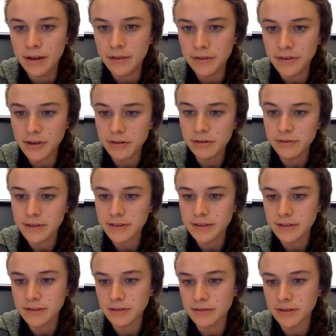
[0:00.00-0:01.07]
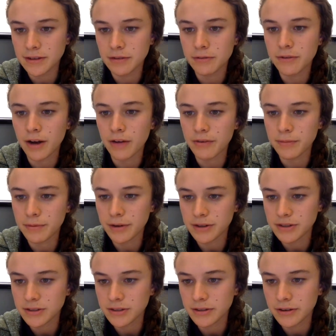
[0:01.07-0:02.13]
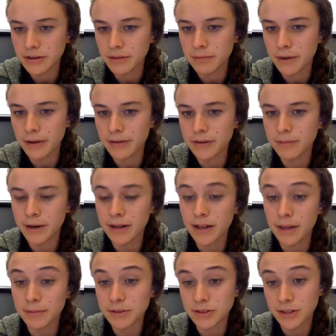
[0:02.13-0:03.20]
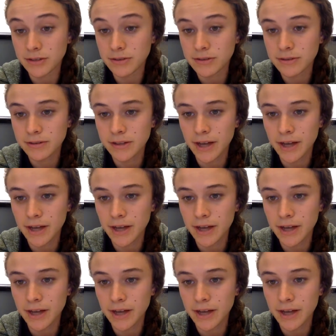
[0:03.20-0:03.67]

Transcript: The general risks associated with coffee production are compounded by climate change.